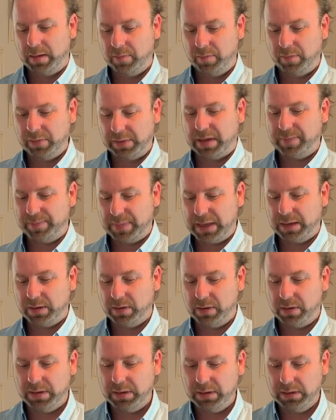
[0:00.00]
that back
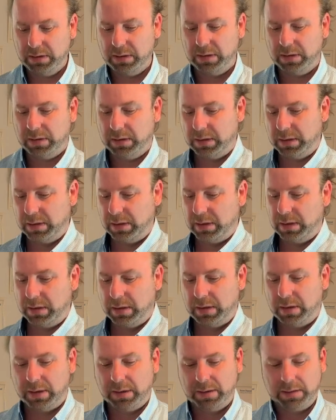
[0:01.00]
on.
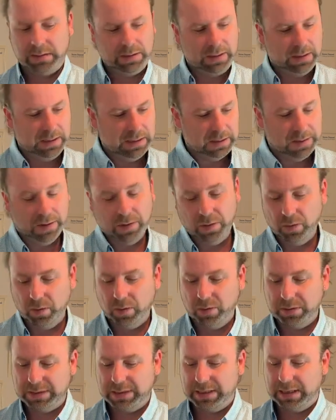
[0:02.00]
So there's
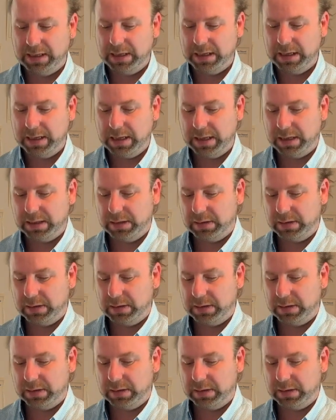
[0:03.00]
cords here.